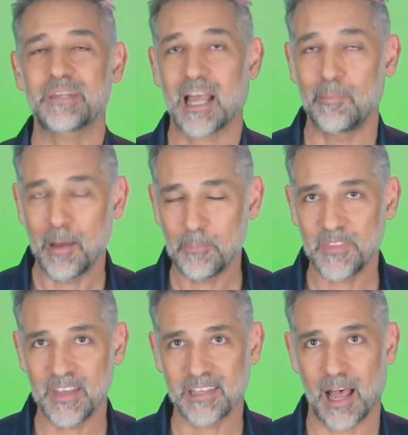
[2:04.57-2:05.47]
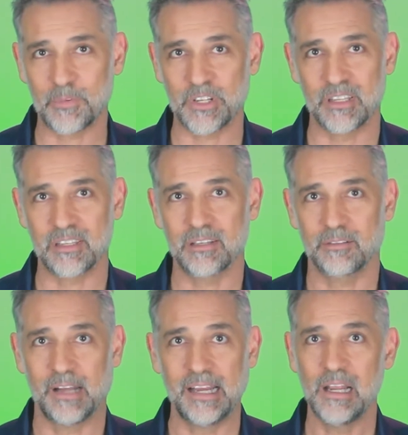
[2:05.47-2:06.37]
to come up with these options.
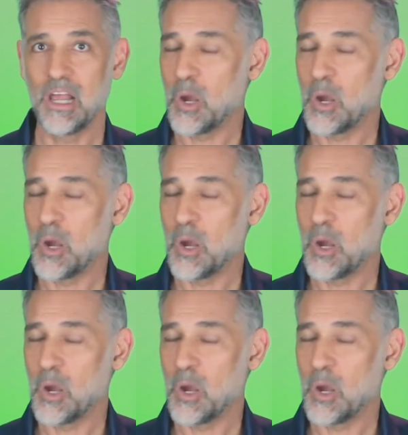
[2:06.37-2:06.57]
Right?